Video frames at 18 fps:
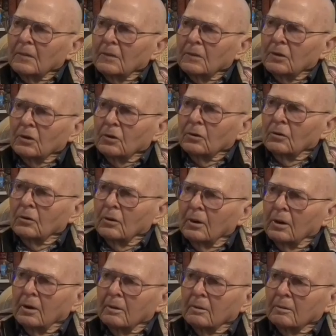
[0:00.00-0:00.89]
to
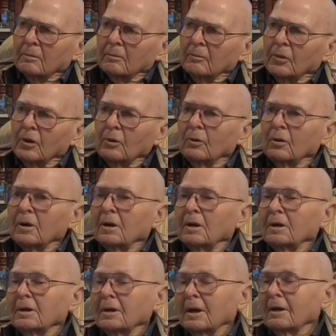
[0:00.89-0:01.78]
uh, be
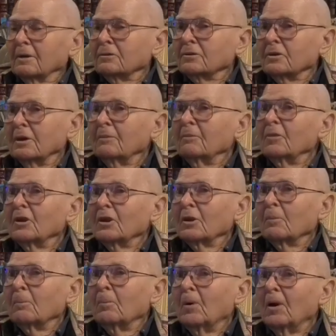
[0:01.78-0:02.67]
now. Some of
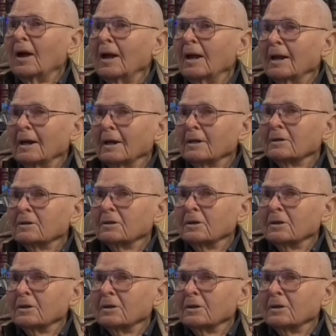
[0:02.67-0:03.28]
the pilots.